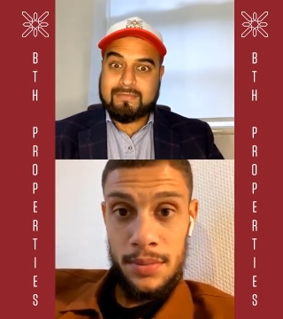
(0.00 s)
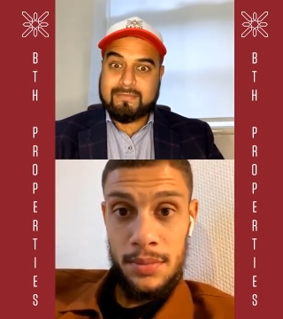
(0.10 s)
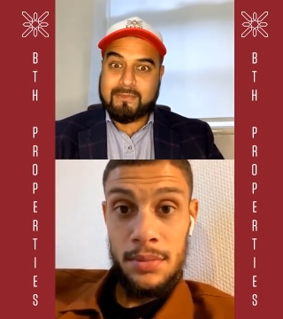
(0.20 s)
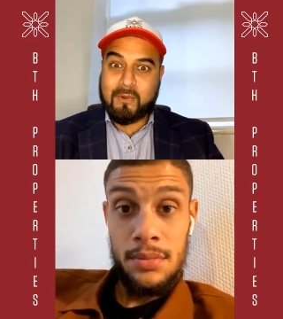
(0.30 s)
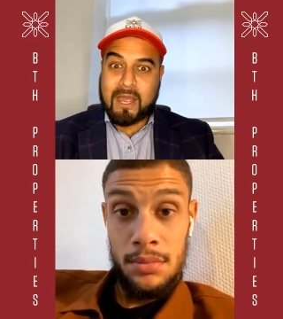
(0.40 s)

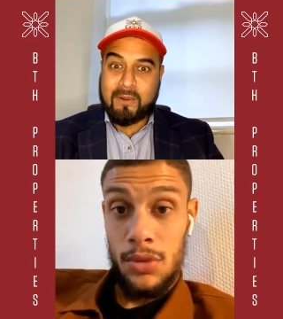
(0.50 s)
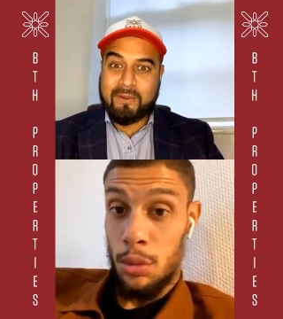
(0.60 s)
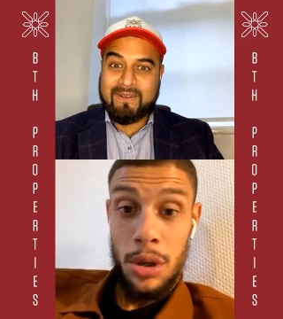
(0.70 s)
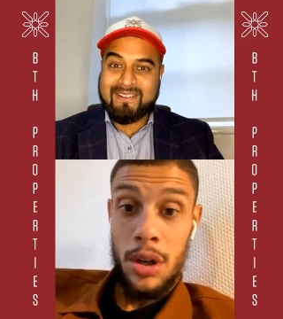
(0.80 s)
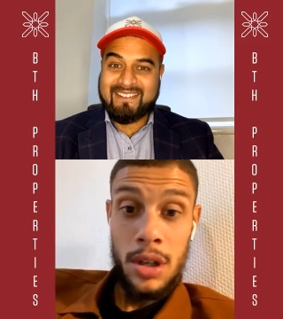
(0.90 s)
Speaker 1: Wow. To
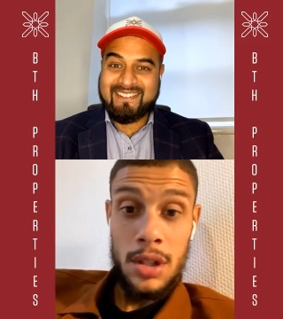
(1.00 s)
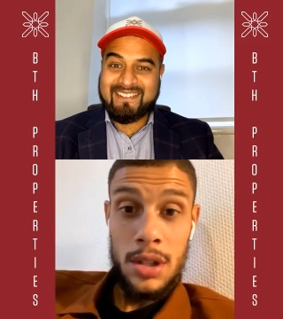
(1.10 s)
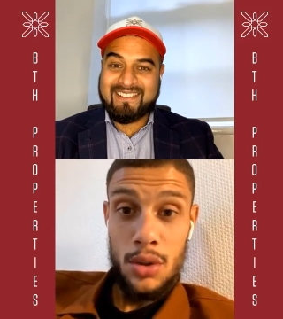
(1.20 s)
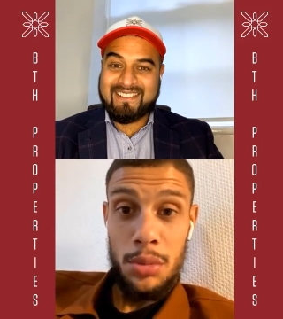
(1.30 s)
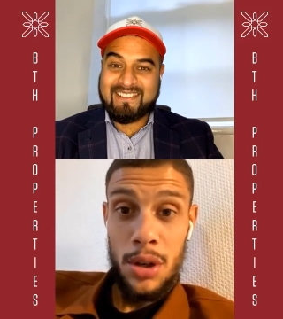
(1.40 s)
be honest,
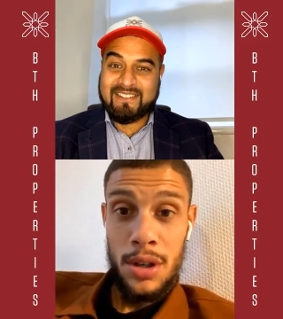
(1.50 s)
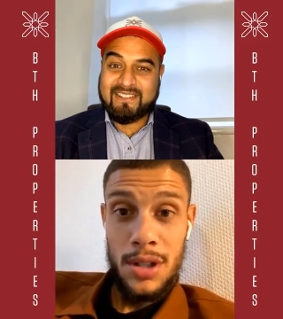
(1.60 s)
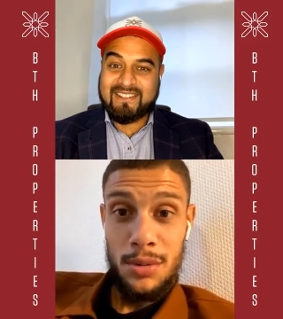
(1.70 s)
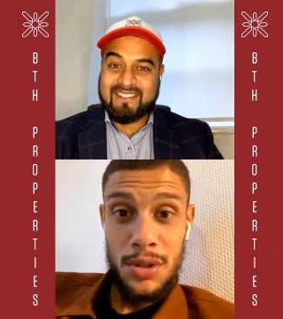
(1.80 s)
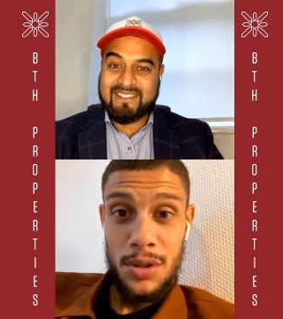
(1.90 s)
to be
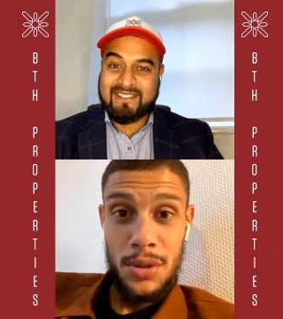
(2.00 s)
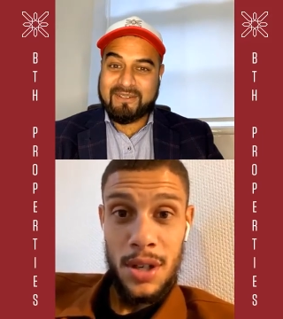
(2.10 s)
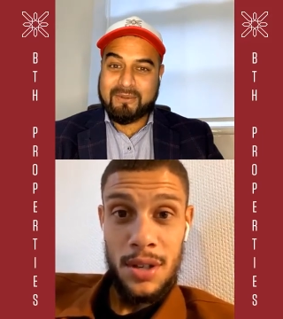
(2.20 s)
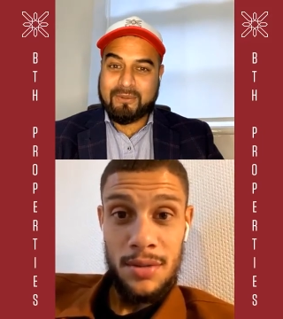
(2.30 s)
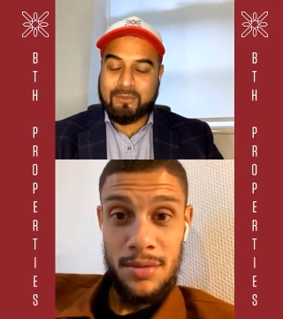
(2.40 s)
honest with you,
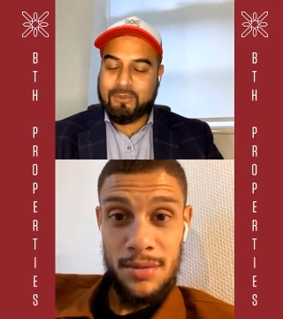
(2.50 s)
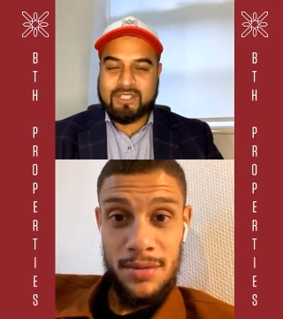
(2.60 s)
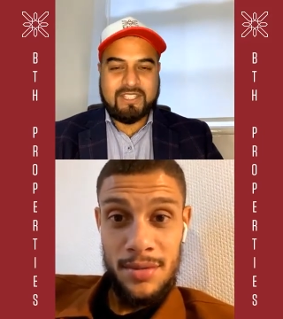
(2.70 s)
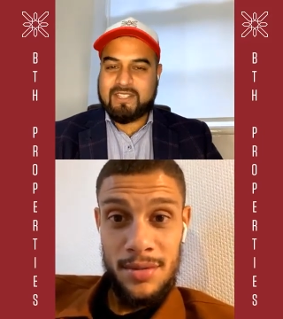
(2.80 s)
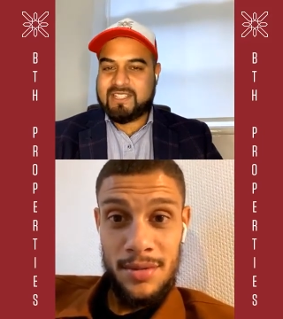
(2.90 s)
yeah. Was
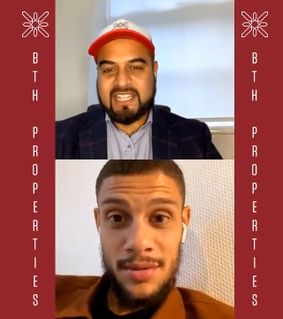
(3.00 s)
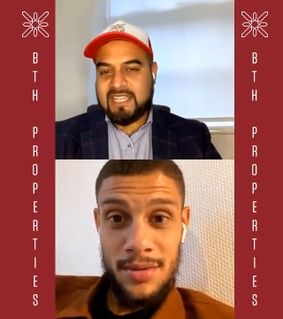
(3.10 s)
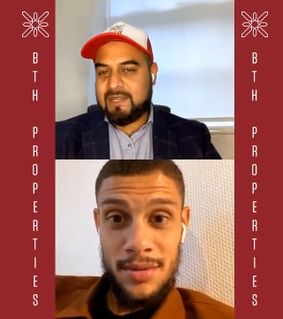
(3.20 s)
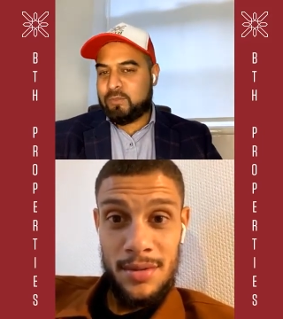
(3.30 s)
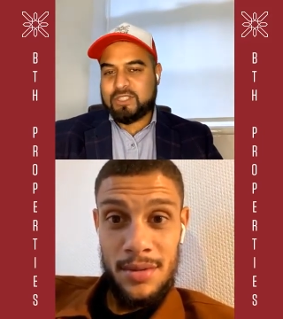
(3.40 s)
it
Speaker 2: the
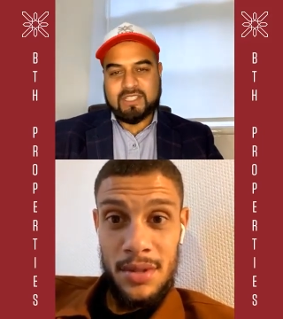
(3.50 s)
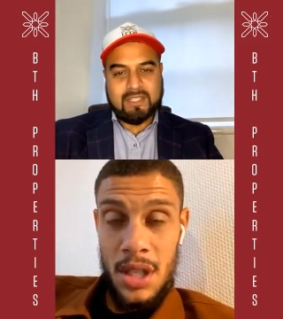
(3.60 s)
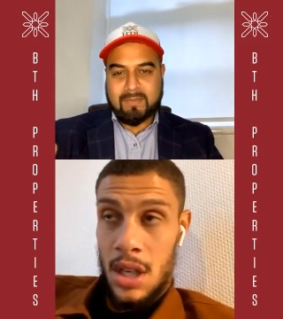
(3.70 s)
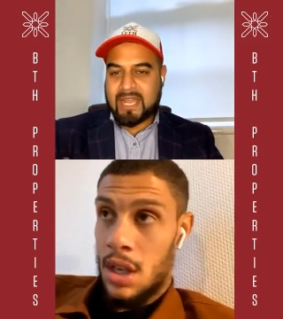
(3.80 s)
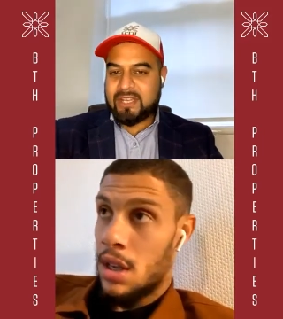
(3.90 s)
team? Was it
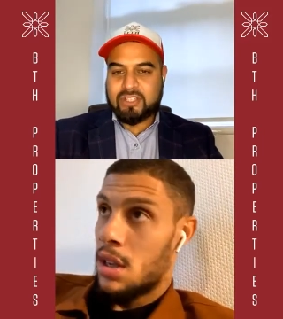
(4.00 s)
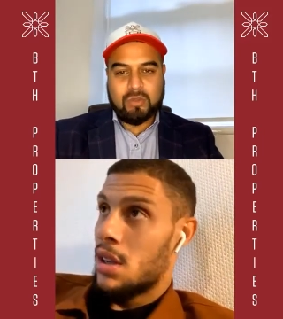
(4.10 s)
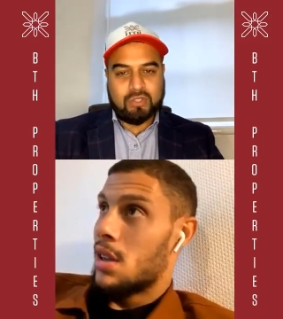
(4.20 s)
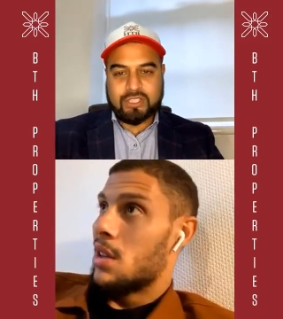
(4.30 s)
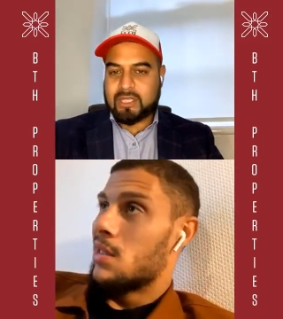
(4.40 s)
the manager?
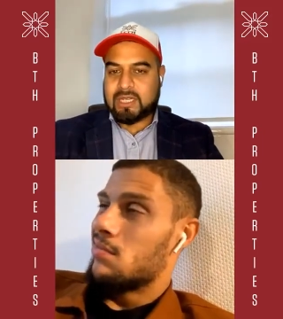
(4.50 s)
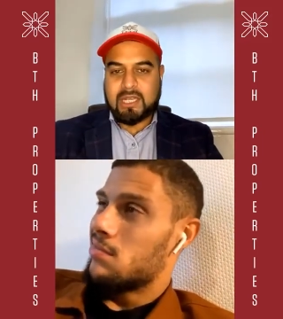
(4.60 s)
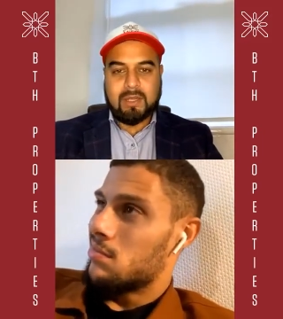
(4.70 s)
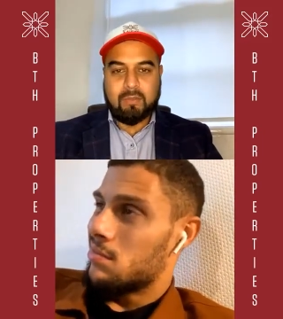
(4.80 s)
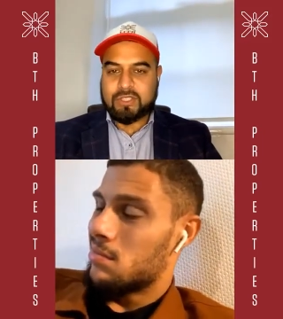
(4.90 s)
Was it the
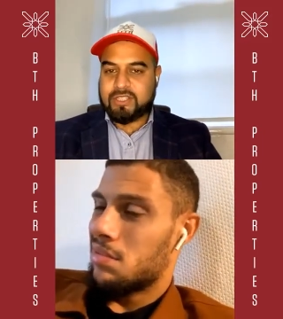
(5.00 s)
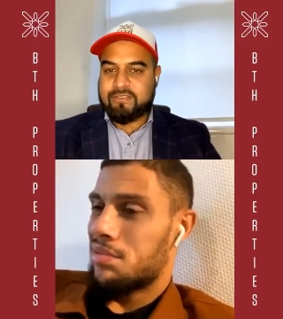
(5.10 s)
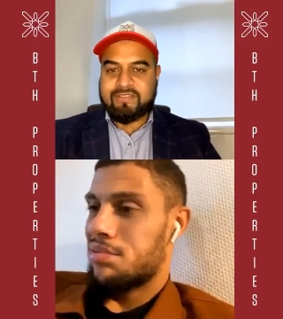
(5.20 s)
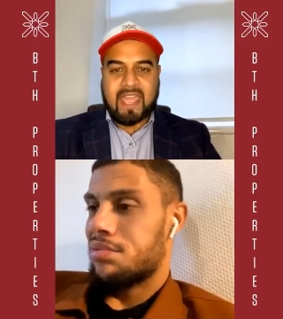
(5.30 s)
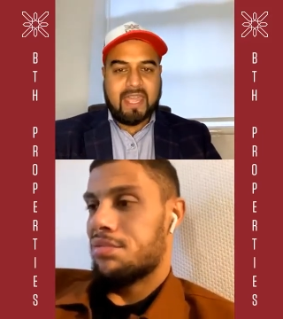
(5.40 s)
club? Mm. Was it the
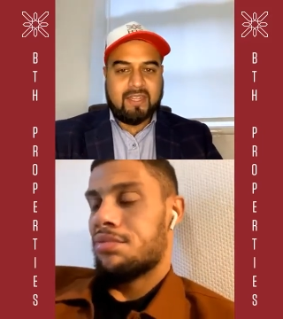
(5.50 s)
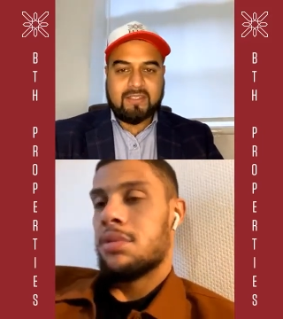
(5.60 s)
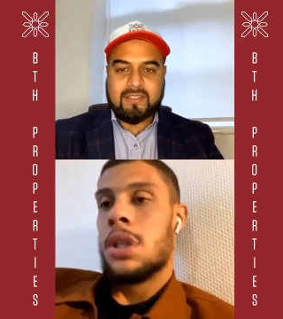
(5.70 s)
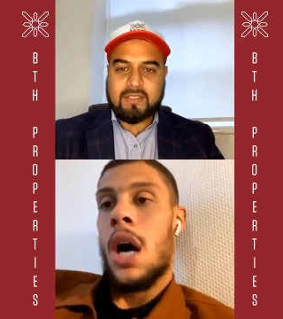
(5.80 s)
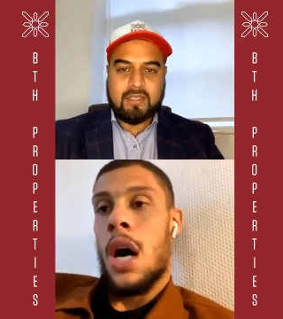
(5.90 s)

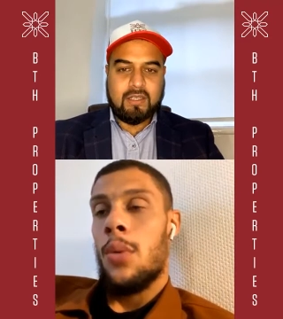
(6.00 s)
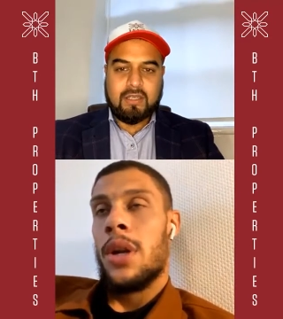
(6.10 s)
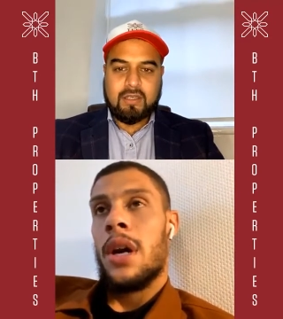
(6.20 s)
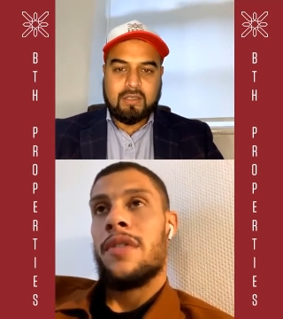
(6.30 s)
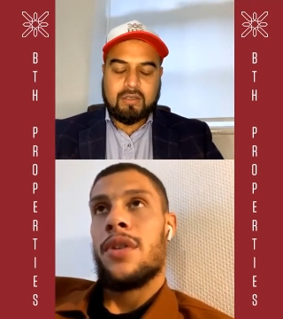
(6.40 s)
fans?
Speaker 1: No, when
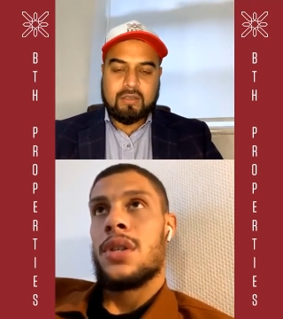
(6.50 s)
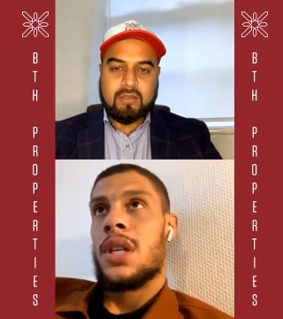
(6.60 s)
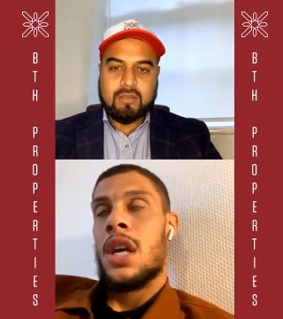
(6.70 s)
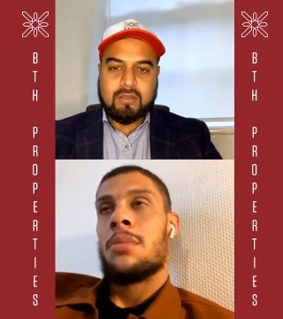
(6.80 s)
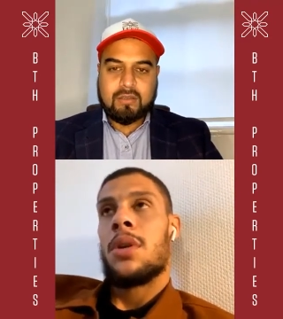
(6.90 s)
I first
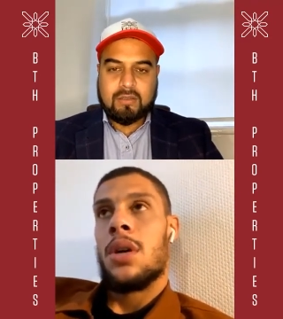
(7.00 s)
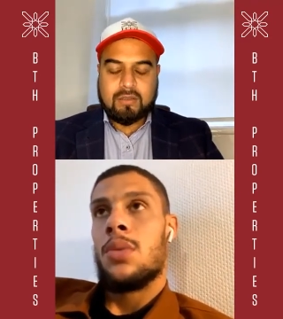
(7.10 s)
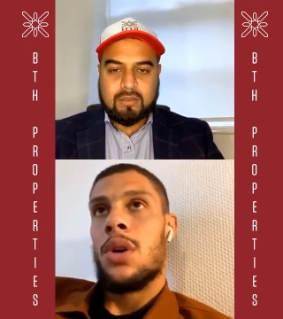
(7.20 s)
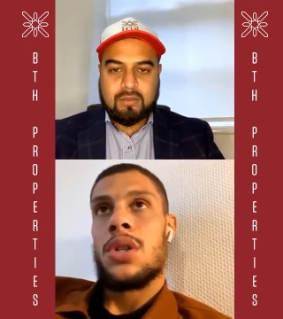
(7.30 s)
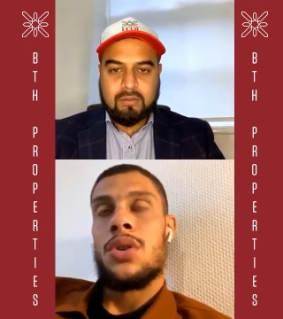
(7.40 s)
came, uh, it
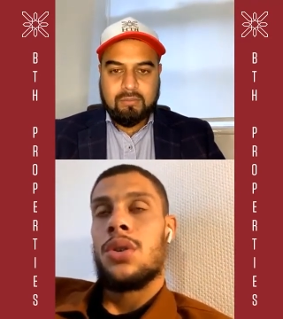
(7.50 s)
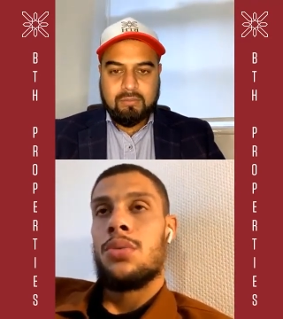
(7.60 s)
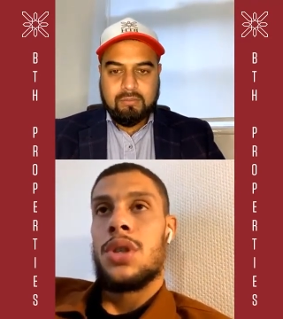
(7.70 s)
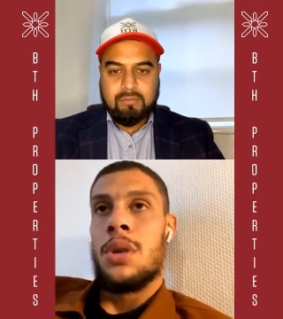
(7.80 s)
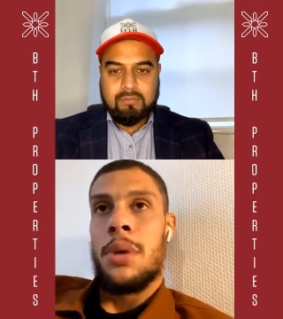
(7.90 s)
was good
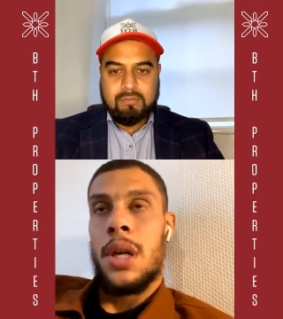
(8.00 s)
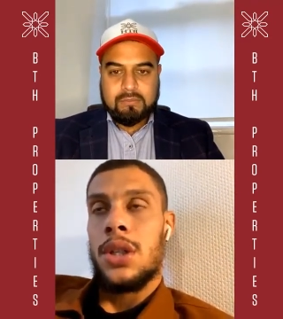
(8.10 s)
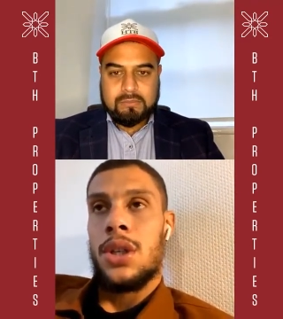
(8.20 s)
with the manager